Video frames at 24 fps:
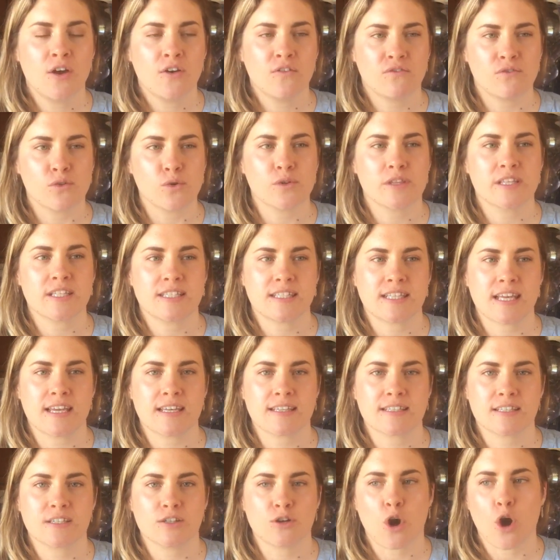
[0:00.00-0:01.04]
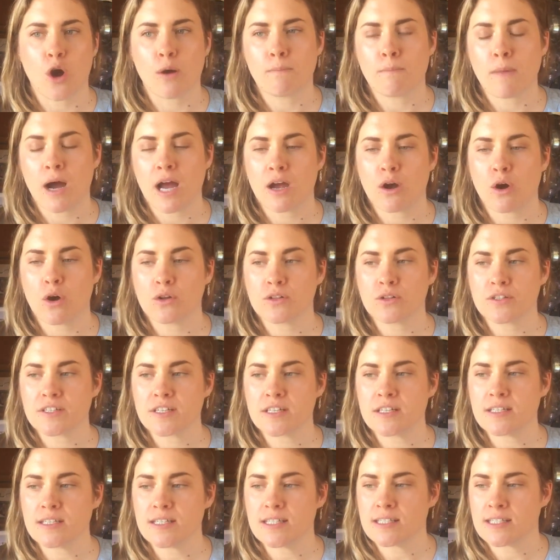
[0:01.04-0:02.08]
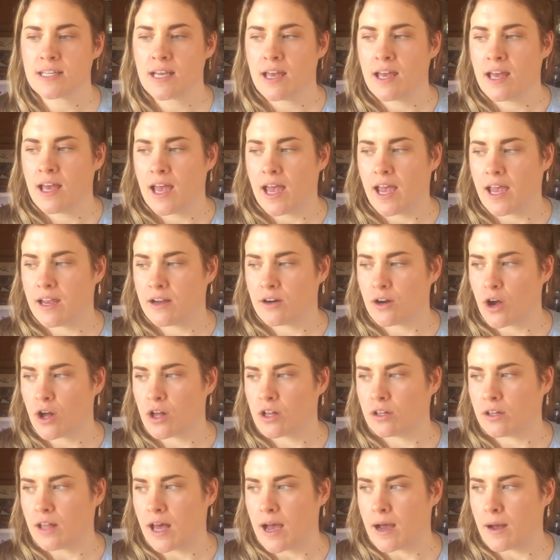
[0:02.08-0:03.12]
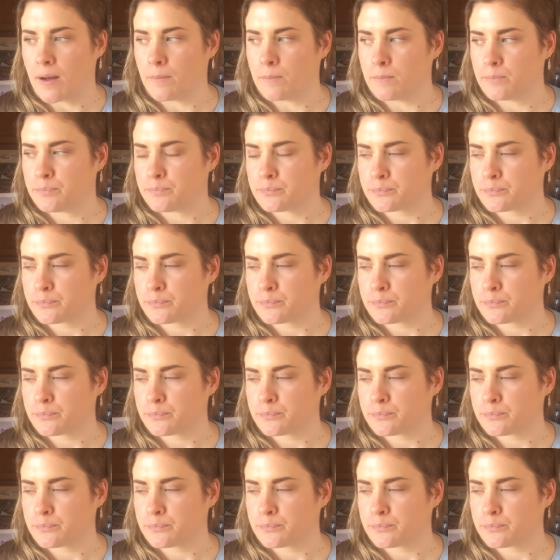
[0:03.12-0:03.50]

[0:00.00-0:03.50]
for the season on my altars, and I'll